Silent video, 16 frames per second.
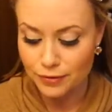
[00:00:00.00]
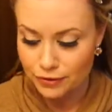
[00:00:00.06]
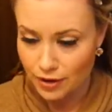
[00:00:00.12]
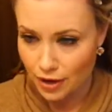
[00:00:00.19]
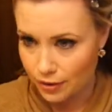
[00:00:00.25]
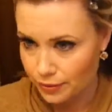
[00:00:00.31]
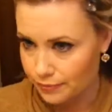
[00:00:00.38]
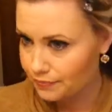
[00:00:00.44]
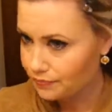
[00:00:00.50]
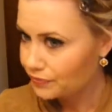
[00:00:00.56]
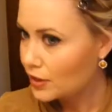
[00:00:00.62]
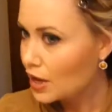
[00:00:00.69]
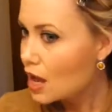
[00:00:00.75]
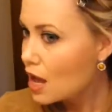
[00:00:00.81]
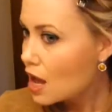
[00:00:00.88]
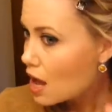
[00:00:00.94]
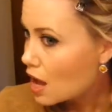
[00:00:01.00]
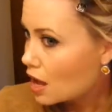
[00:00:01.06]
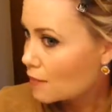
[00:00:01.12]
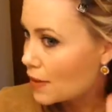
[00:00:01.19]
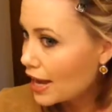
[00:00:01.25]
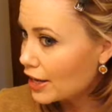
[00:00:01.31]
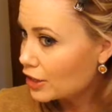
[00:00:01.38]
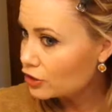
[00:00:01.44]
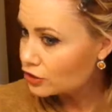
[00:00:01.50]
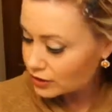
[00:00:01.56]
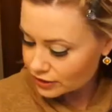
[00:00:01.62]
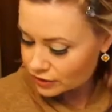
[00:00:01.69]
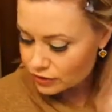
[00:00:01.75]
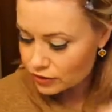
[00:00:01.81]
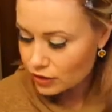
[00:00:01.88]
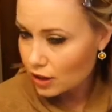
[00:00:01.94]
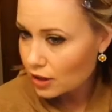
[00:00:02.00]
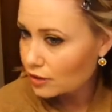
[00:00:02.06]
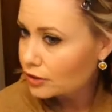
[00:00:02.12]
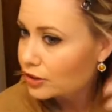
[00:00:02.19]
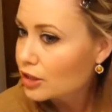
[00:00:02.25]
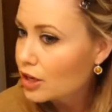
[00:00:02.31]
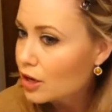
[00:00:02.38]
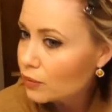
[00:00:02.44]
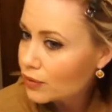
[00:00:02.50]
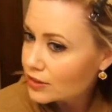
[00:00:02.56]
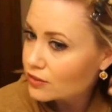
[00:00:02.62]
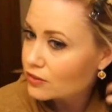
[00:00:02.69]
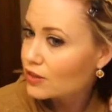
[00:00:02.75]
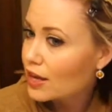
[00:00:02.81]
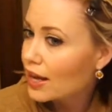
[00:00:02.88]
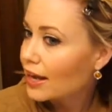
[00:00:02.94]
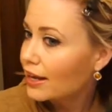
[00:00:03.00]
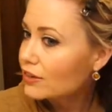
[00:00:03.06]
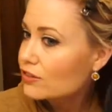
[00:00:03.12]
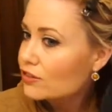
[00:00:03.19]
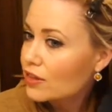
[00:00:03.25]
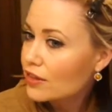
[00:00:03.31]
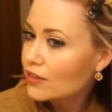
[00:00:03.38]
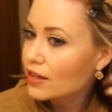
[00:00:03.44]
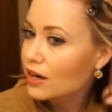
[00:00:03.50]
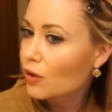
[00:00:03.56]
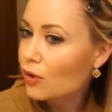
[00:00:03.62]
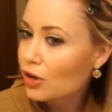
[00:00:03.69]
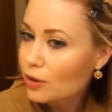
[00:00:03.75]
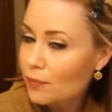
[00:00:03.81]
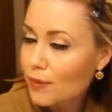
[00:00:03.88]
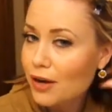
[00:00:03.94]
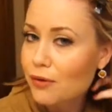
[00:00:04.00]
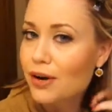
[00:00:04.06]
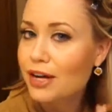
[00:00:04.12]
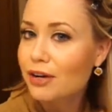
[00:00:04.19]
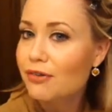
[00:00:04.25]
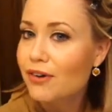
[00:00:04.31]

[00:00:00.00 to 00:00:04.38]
So I usually start, with the sides, and then I'll work my way